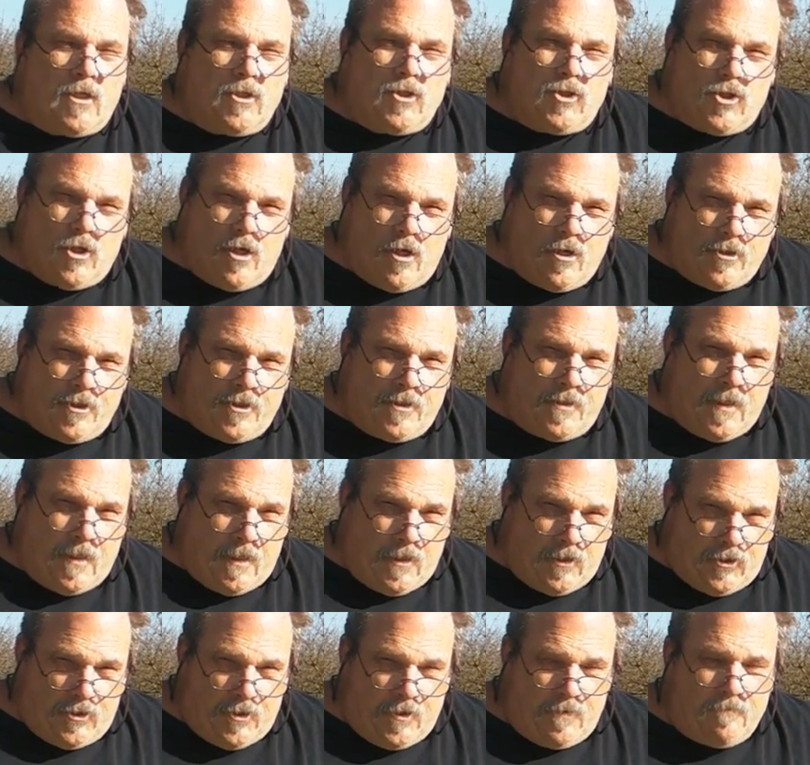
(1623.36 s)
charge
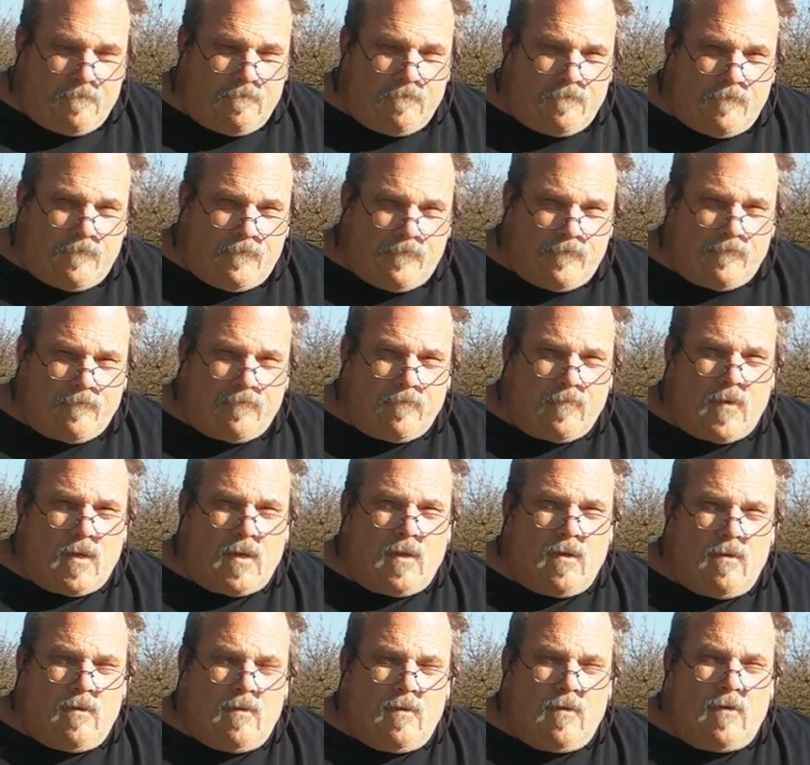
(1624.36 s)
station
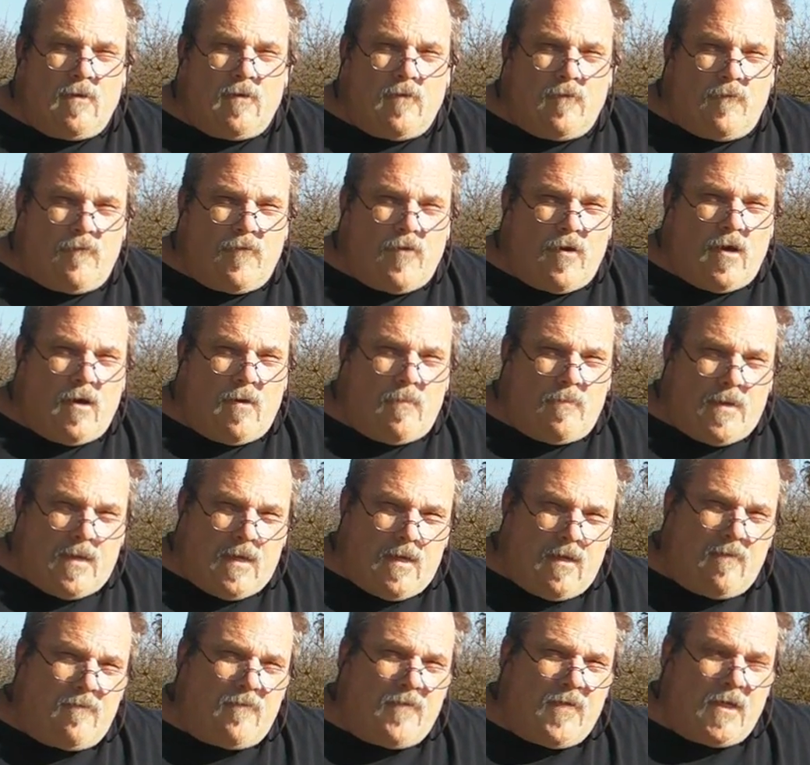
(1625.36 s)
from
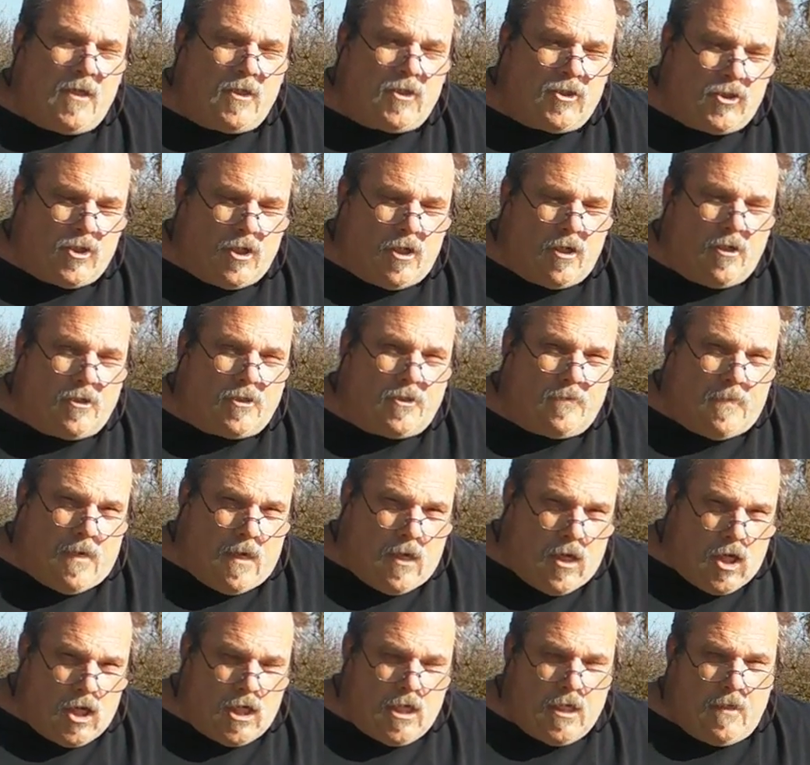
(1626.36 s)
EV Charge
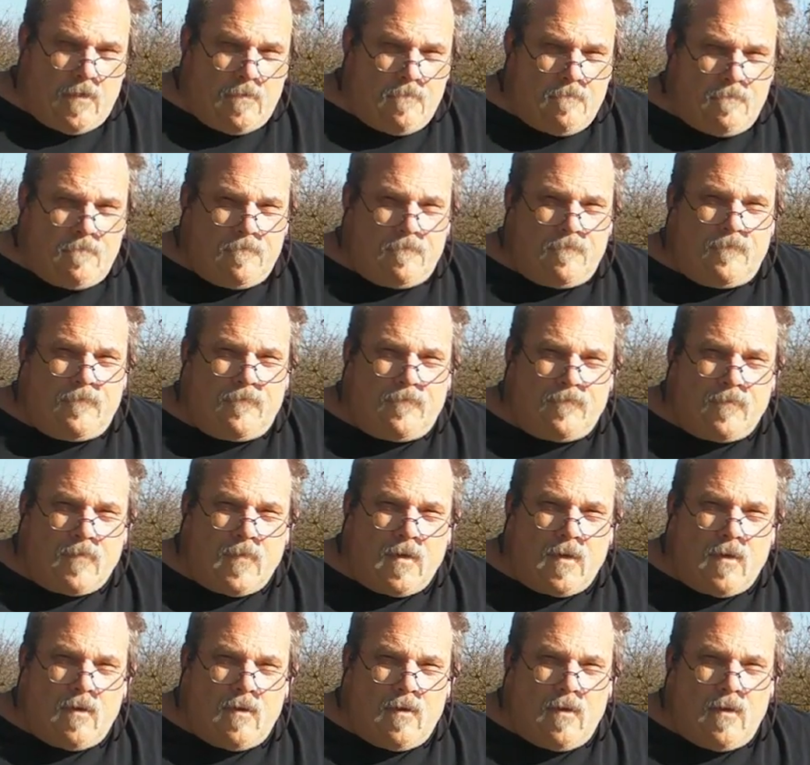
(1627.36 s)
America
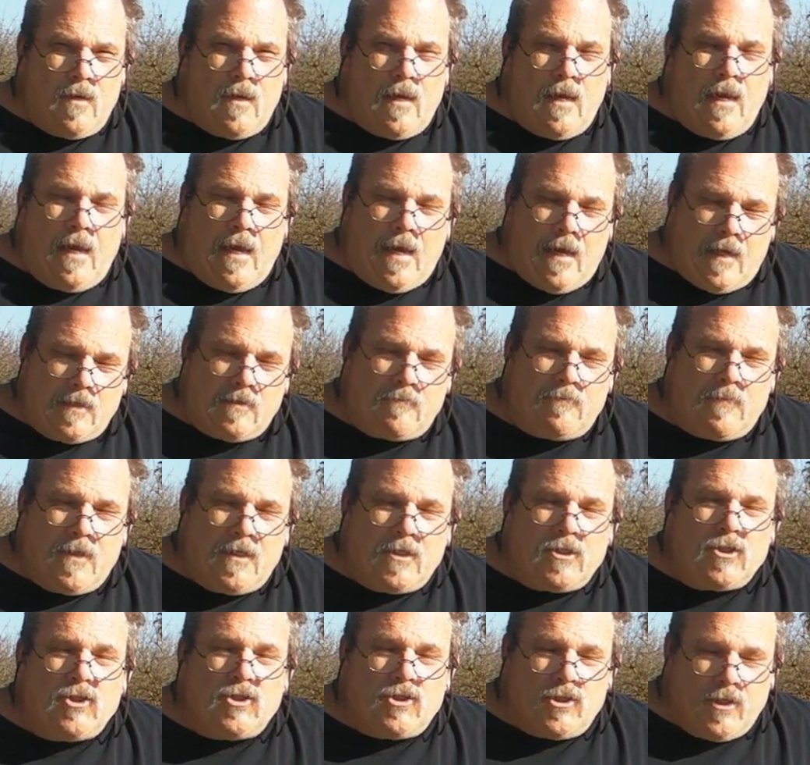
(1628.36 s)
has
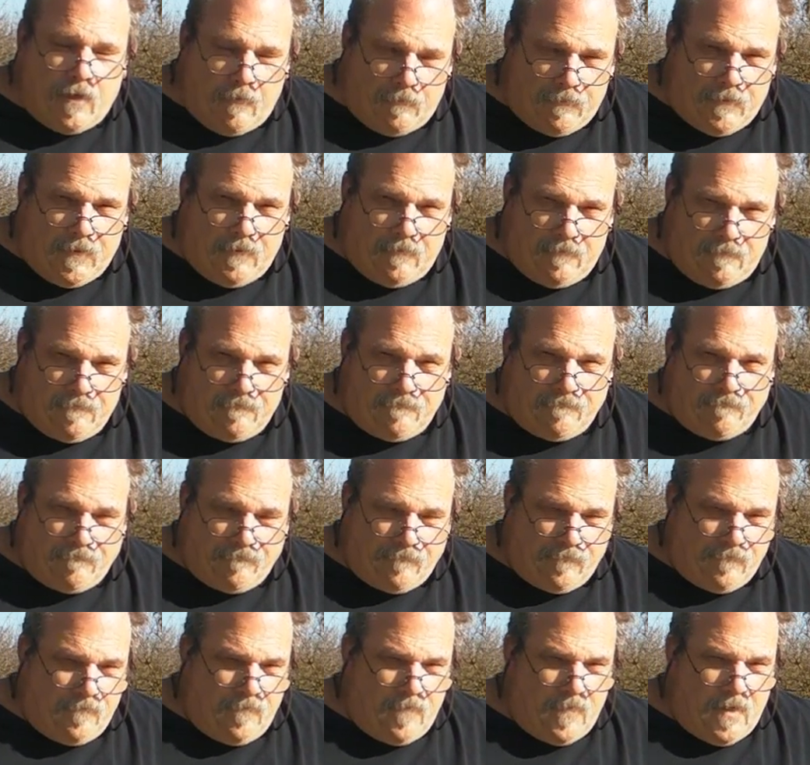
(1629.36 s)
been shipped.
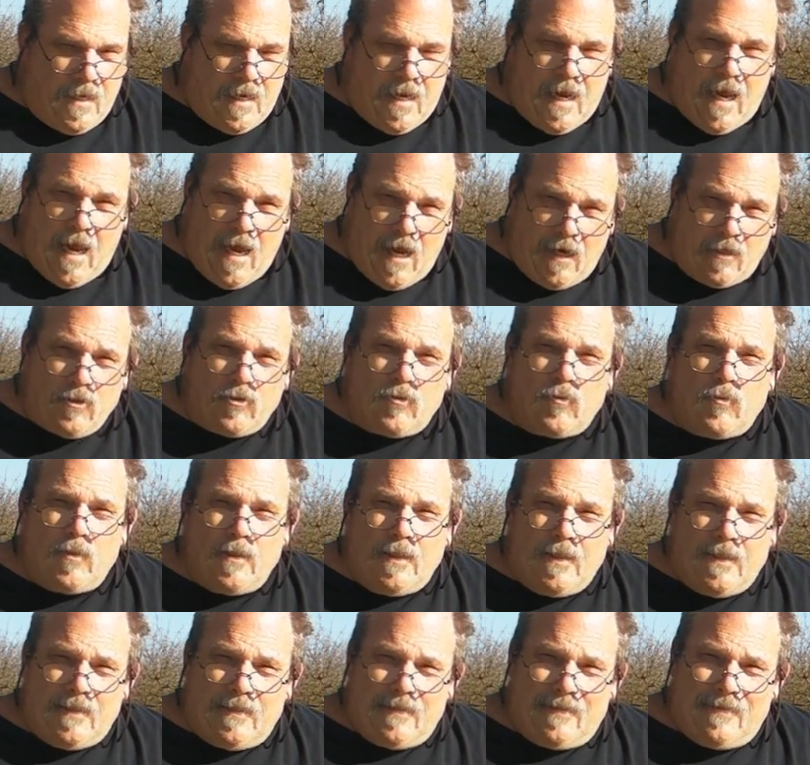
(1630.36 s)
They
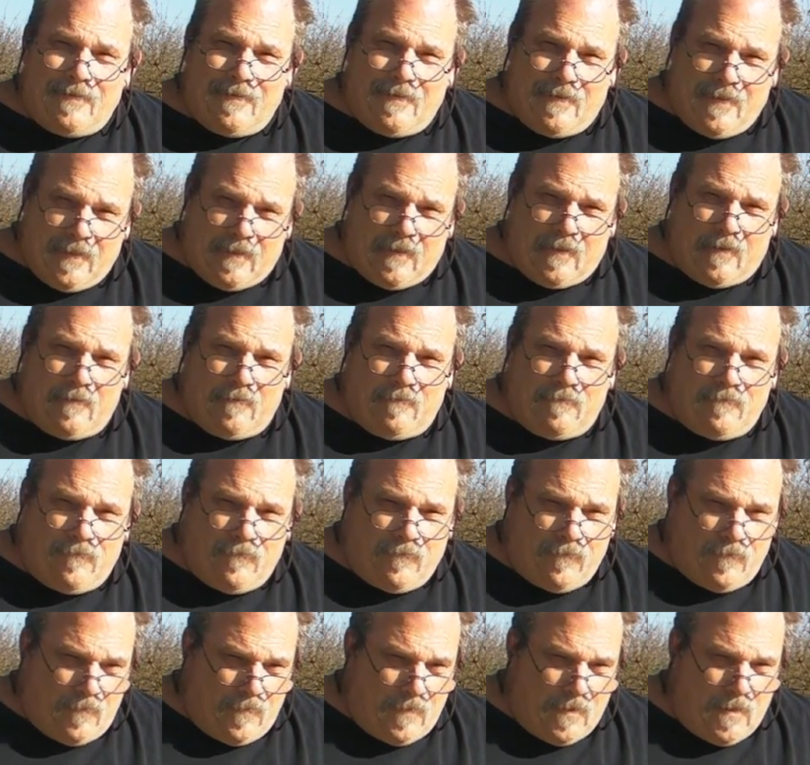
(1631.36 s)
actually did it.
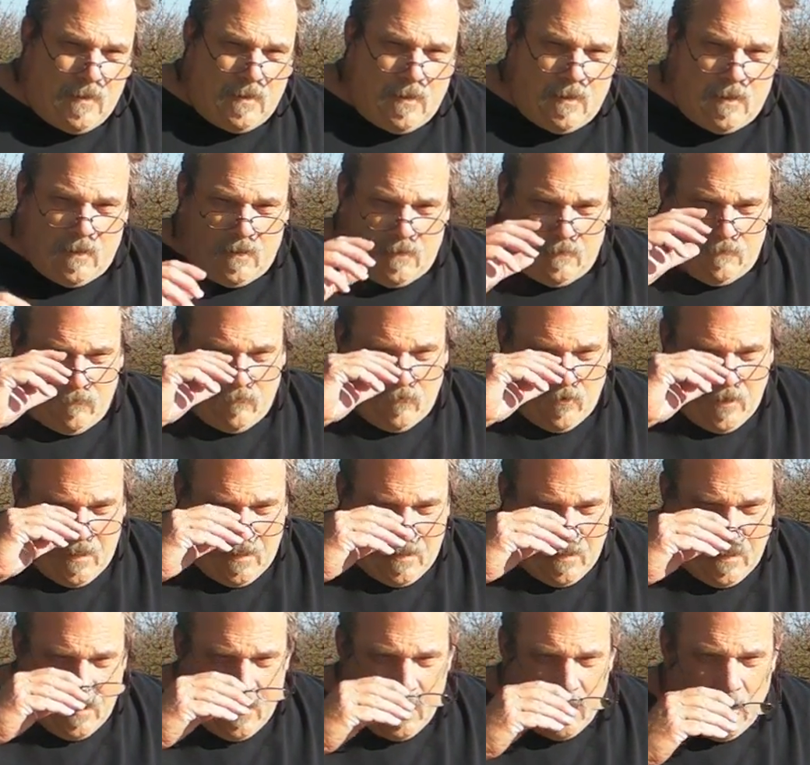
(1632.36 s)

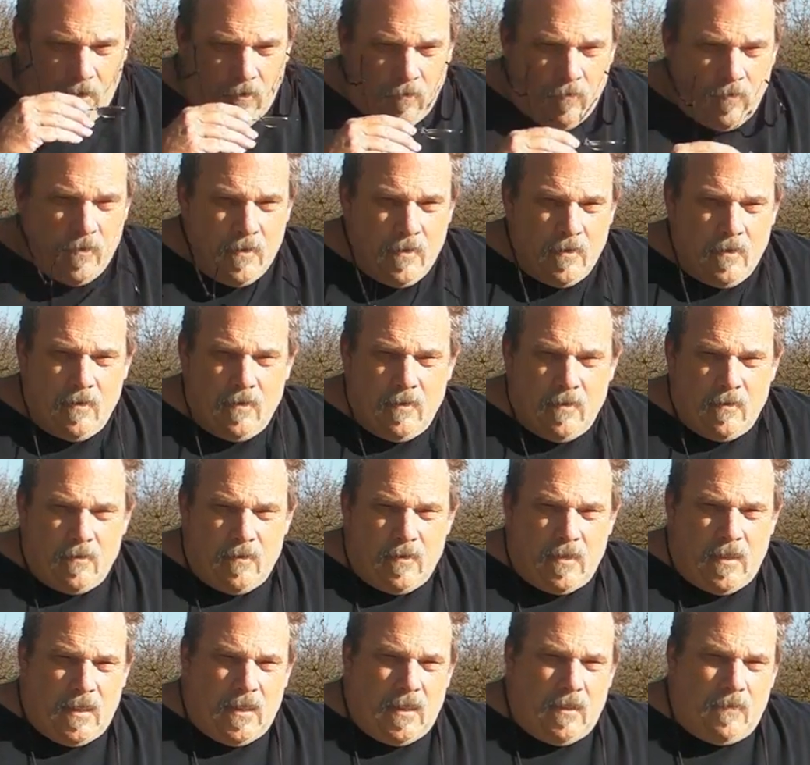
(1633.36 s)
Right now,
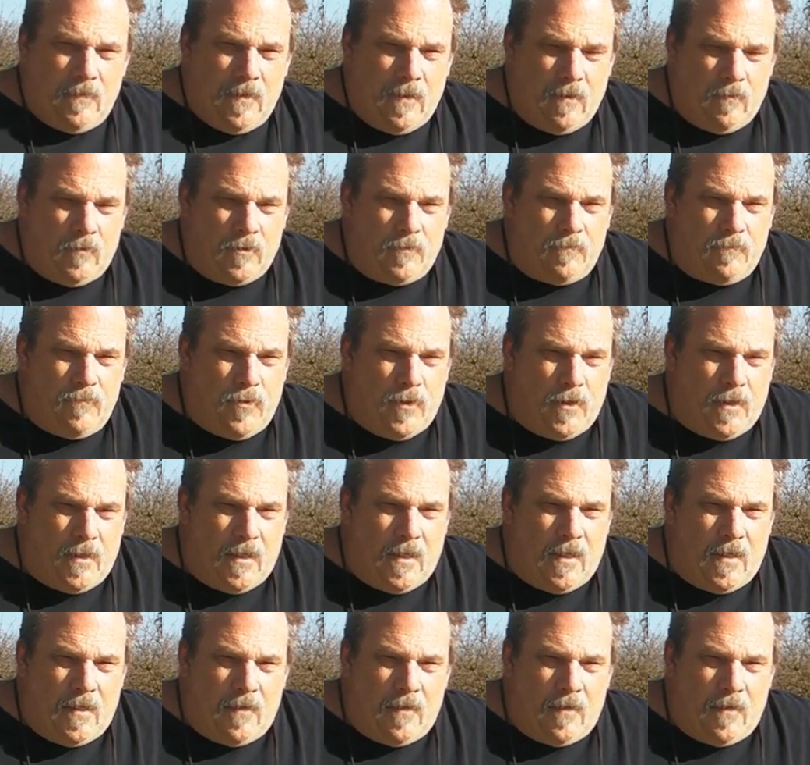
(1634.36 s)
it was put